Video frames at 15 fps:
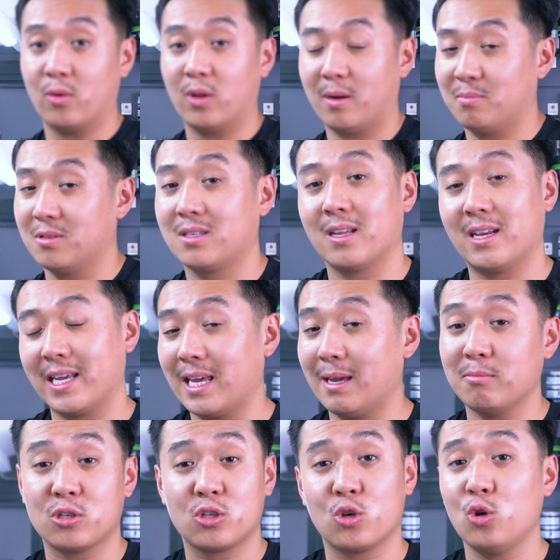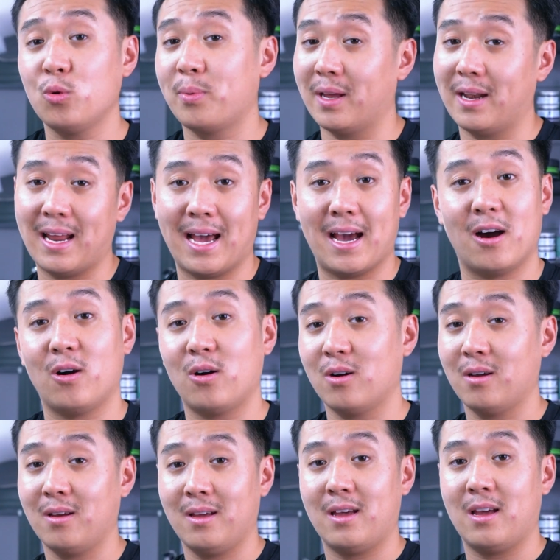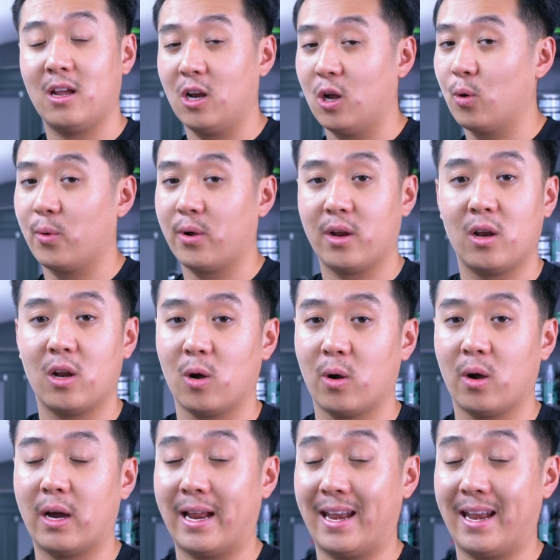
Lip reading: I'm just going to keep scooping out lower and lower,